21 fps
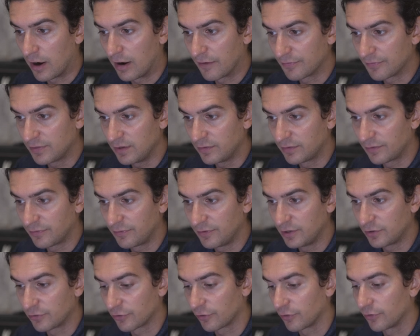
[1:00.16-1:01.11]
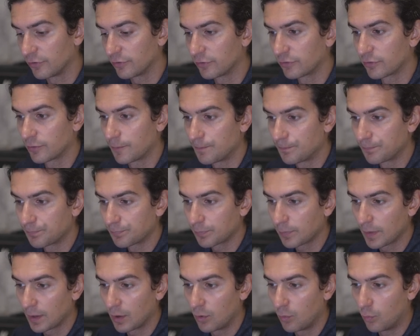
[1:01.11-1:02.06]
off these features,
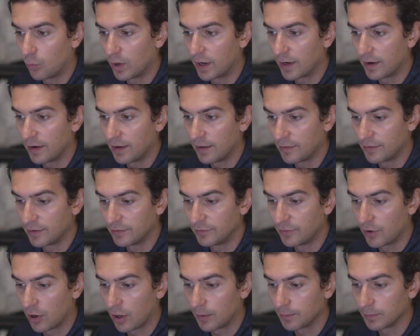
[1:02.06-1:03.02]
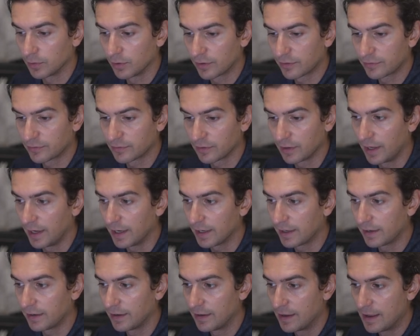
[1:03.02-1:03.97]
what the DOM looks
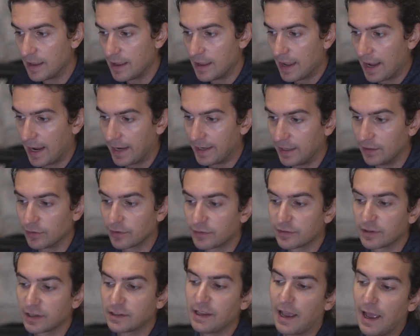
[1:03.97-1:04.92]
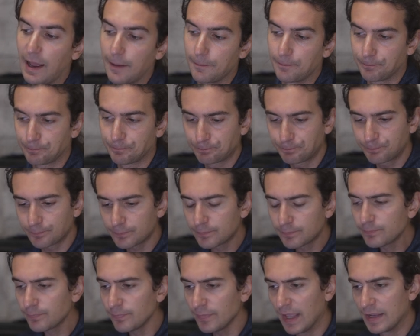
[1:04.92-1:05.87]
like, and it looks like that.
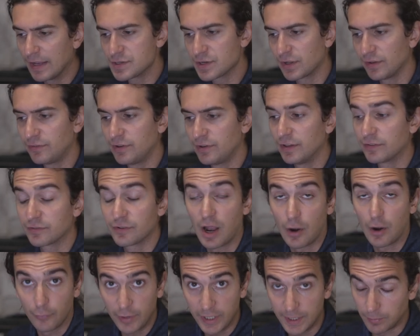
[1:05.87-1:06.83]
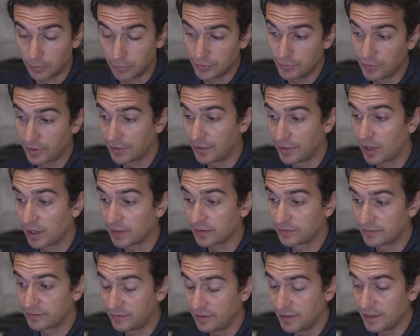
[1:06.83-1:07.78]
As you can see, it's not readable. You cannot
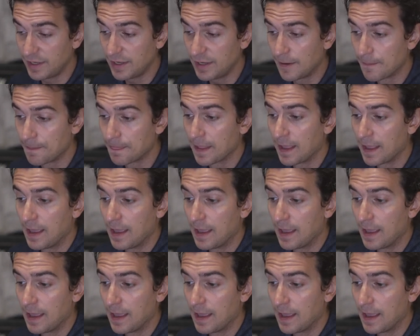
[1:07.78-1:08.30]
see